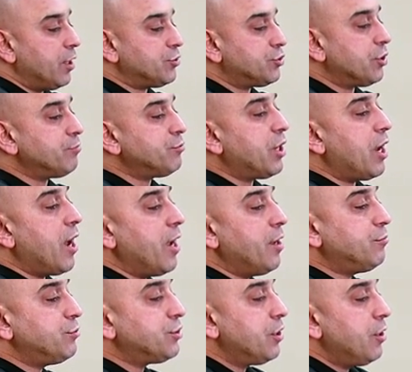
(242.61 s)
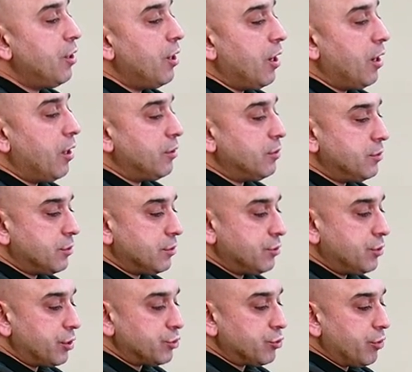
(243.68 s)
Sometimes
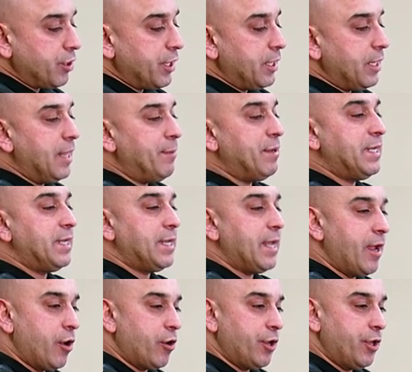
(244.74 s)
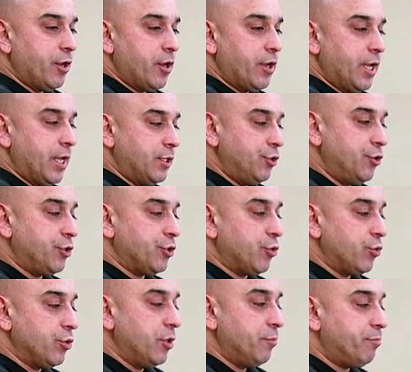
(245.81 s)
there's only a limited area, and you can
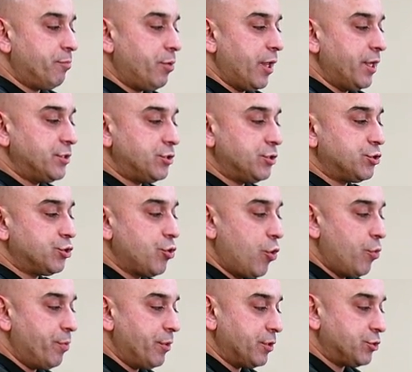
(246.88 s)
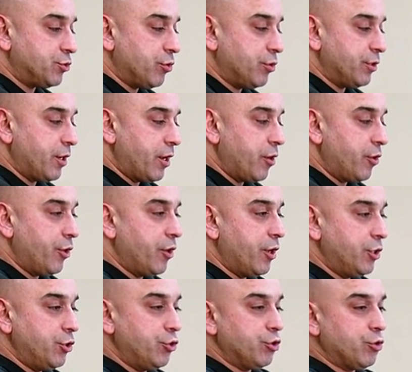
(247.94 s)
only place the scope in a certain area,
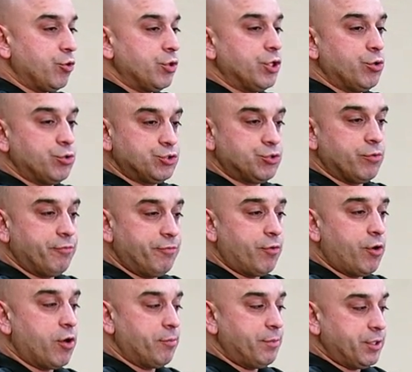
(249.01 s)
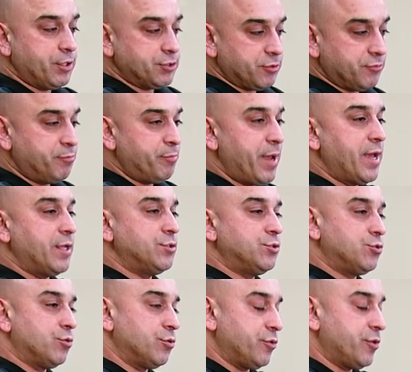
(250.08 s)
and you can only go so far because of
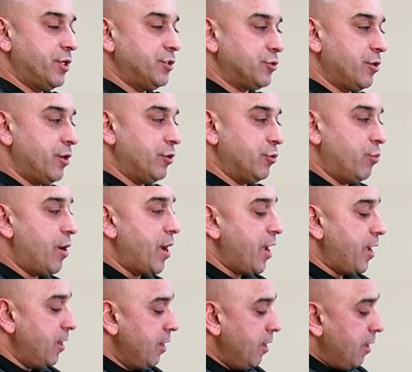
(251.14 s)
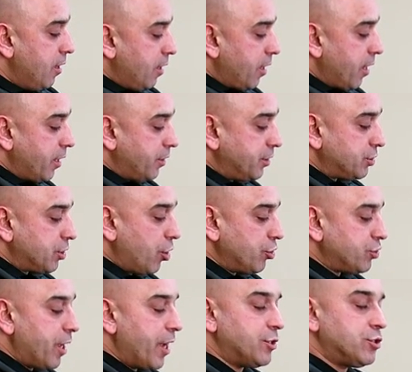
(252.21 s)
bends or things that are in the way. This
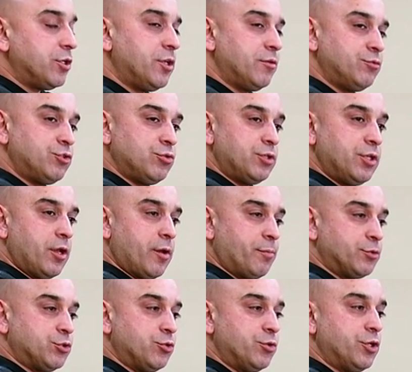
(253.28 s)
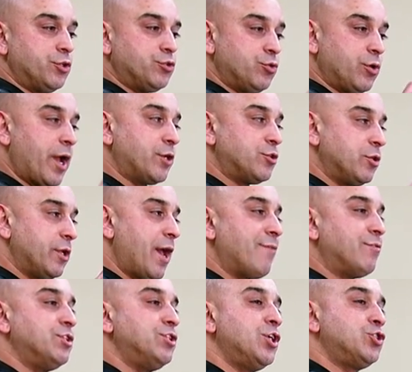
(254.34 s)
also actually gives you the opportunity to actually
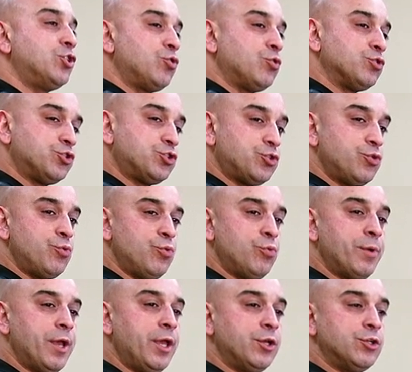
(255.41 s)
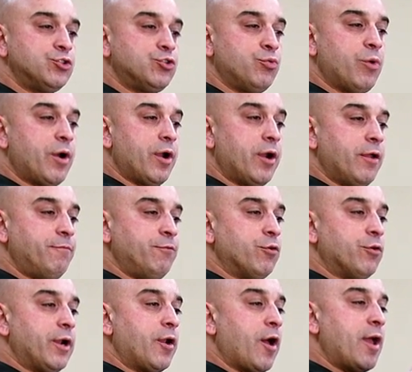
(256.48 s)
have a digital zoom to where, if
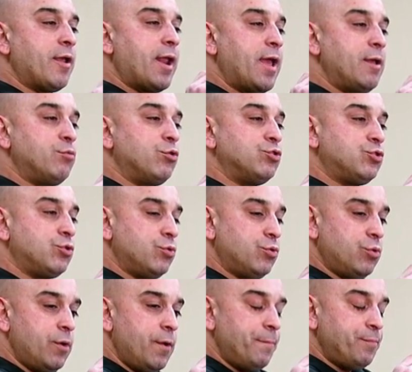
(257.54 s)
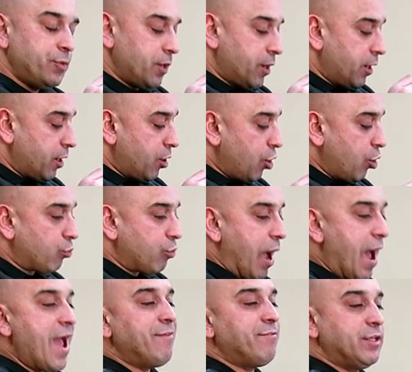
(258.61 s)
you're not able to
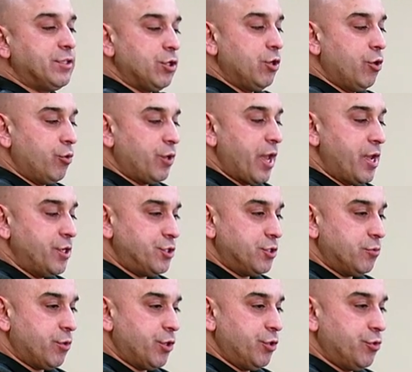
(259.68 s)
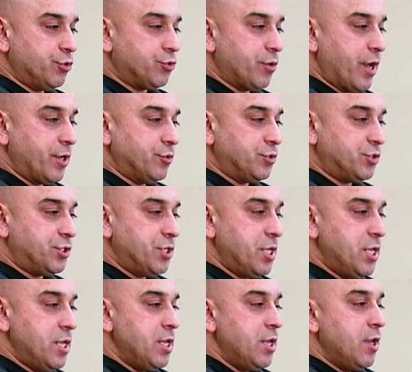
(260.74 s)
arrive at the location where you're trying to
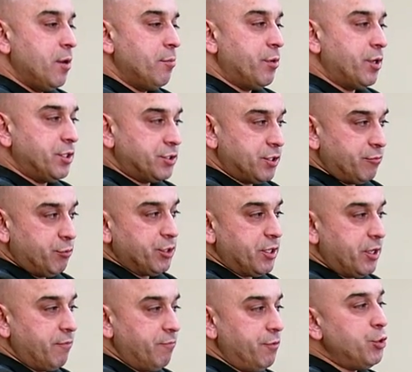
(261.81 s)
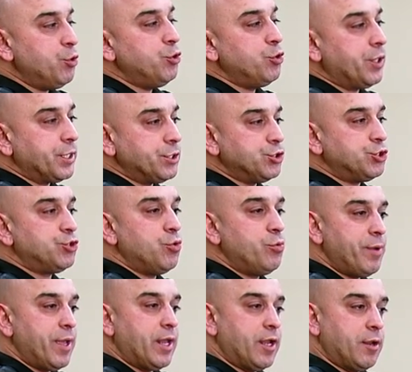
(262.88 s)
see, but it's within view, you can
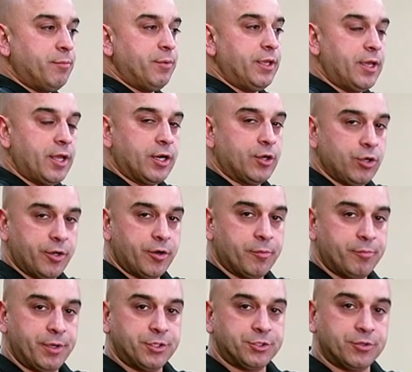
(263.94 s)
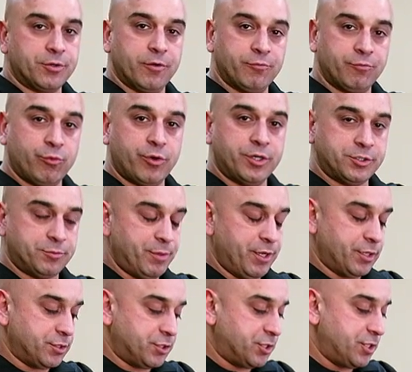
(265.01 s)
zoom in and get a clearer picture of what is
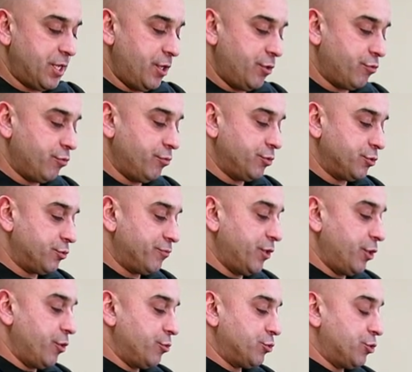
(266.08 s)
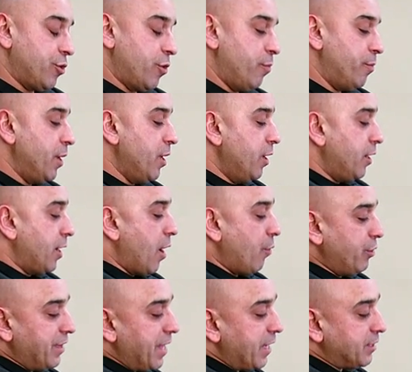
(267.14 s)
being seen through this video scope.
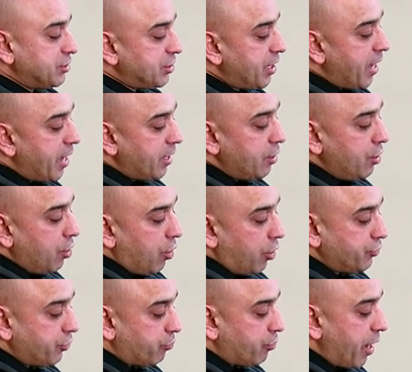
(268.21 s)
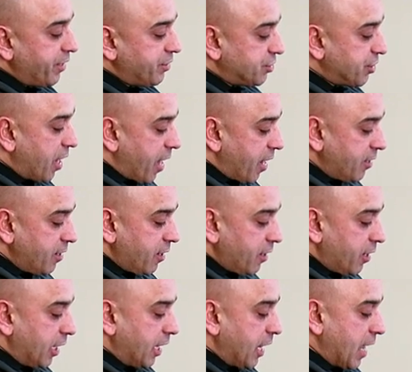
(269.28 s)
Now, with that said, on the right side,
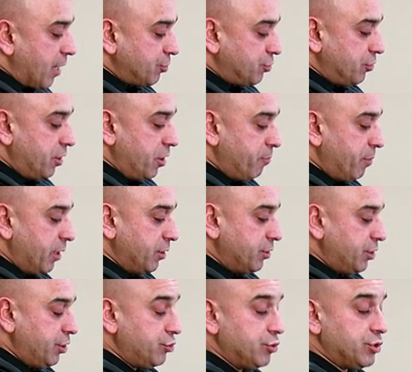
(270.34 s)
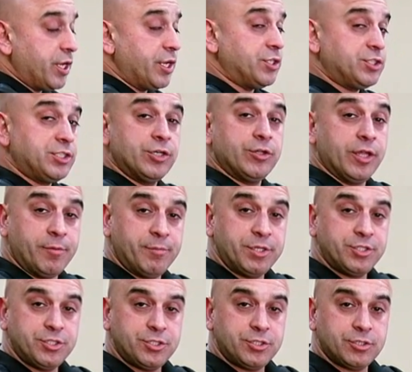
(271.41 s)
it allows you the ability to take still
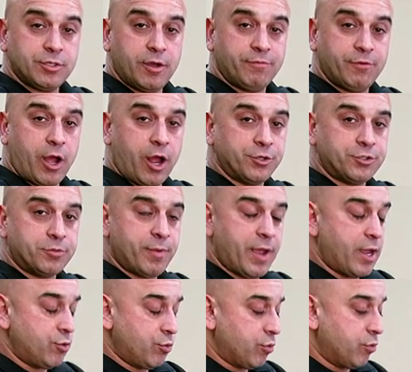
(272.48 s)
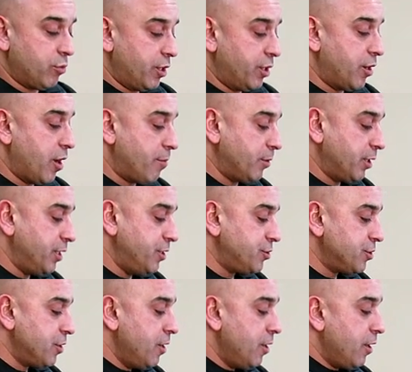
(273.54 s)
images of contraband or
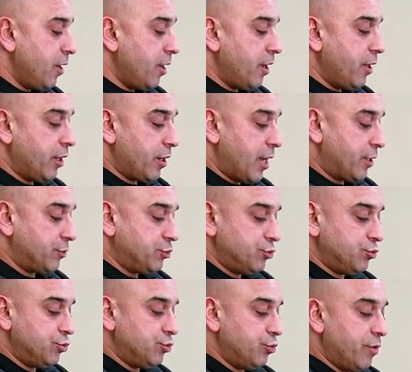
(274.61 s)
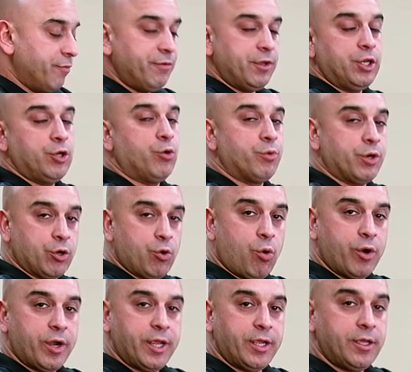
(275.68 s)
anomalies. It allows you to do a video
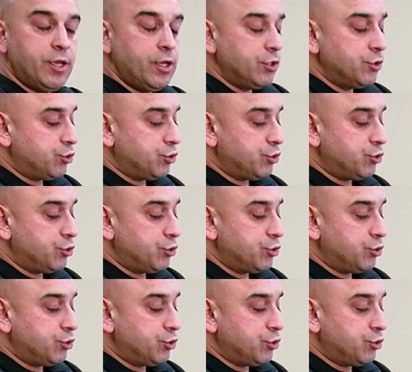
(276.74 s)
recording.